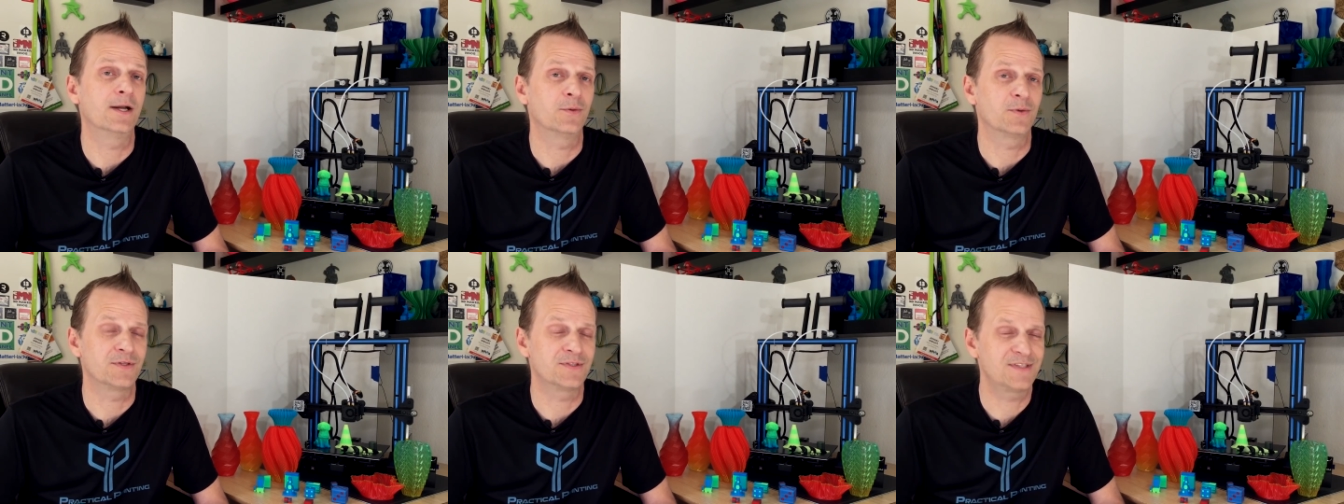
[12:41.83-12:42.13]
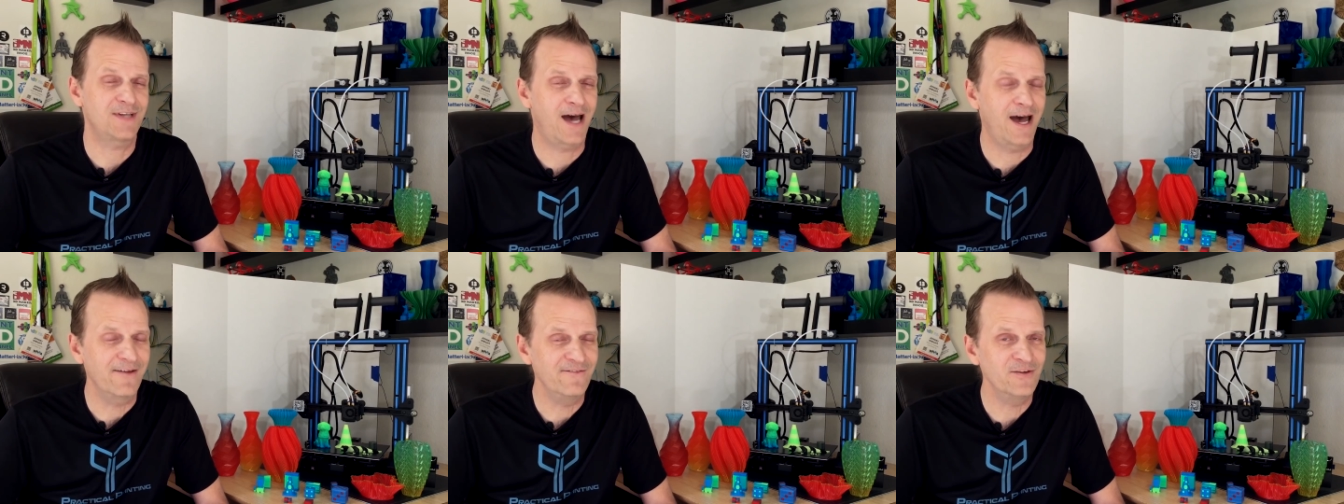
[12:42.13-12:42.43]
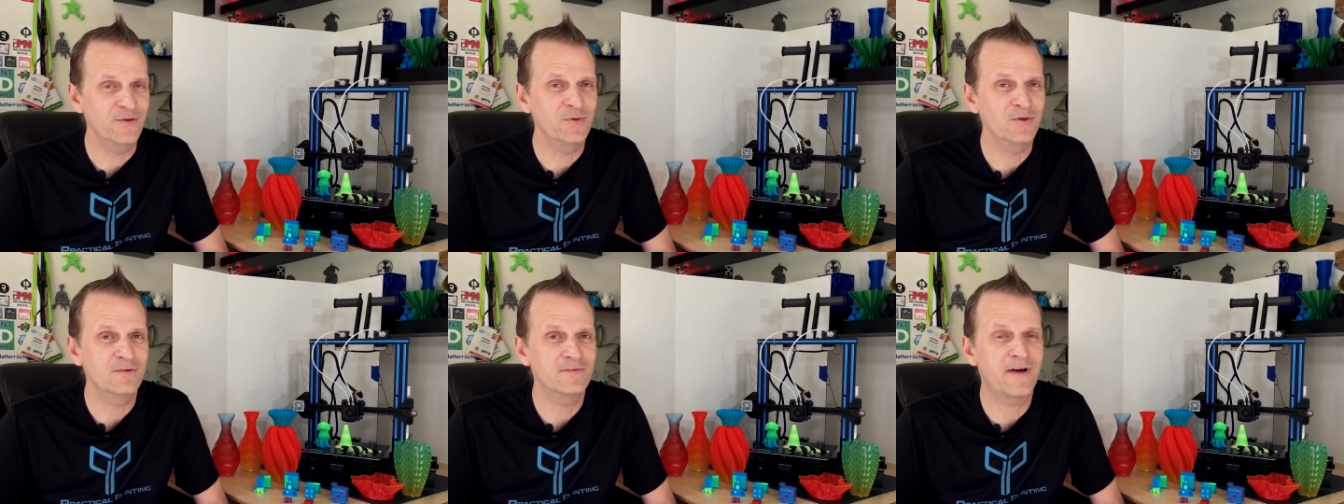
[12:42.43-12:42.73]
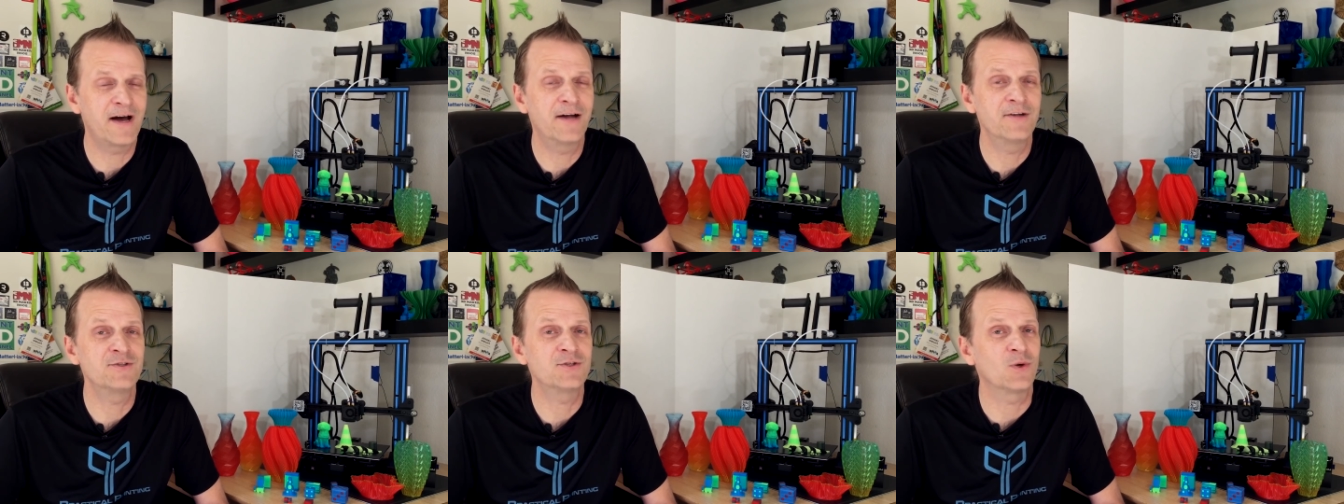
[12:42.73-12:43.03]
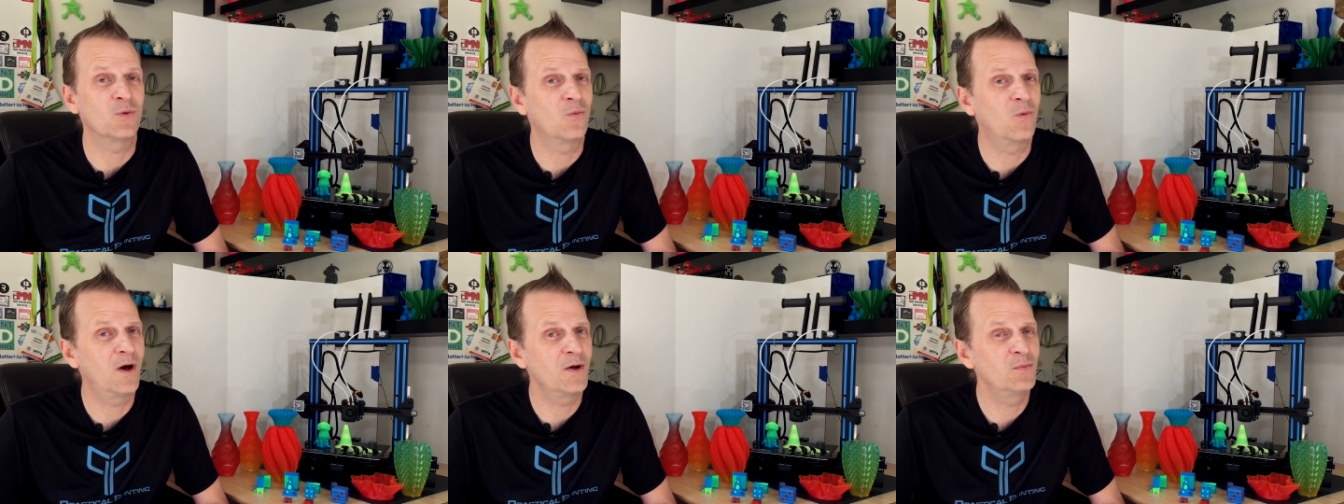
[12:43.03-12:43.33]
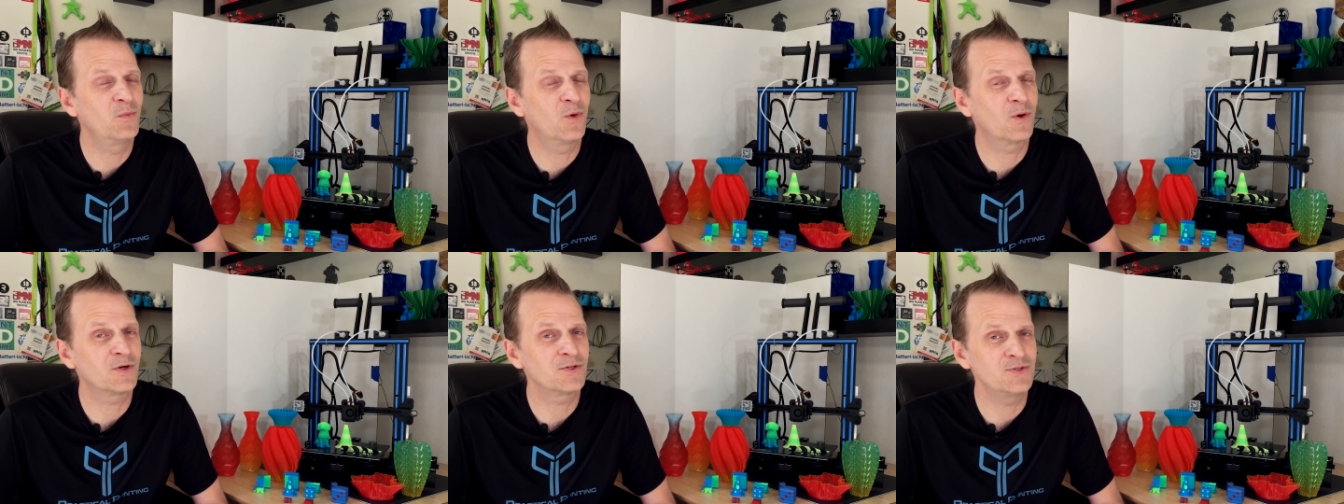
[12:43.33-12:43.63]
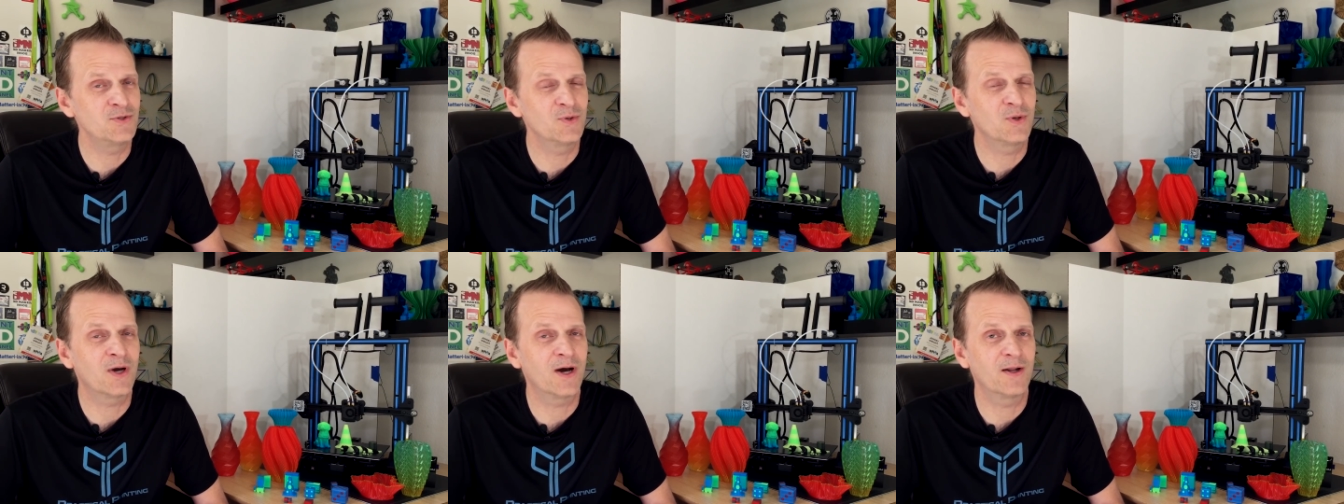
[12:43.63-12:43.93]
And it was time to move on to one more
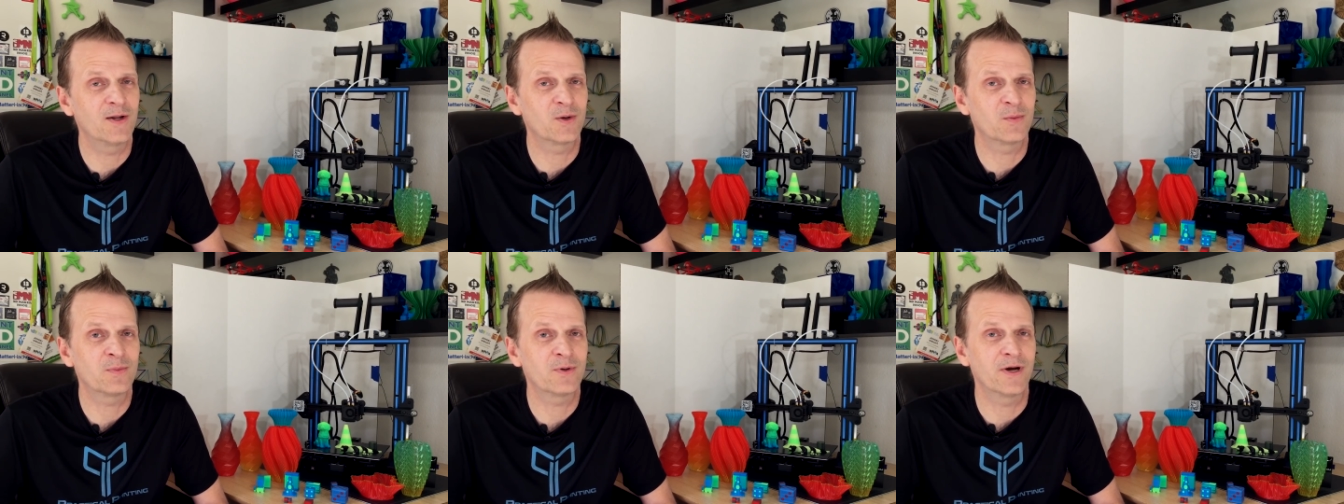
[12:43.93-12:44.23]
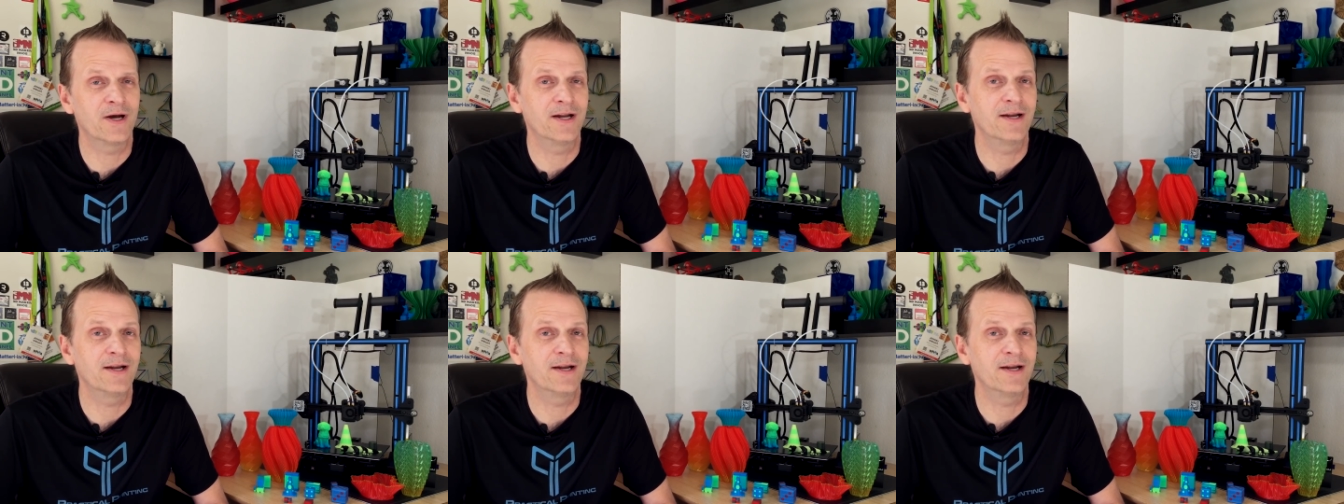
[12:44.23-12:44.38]
two-color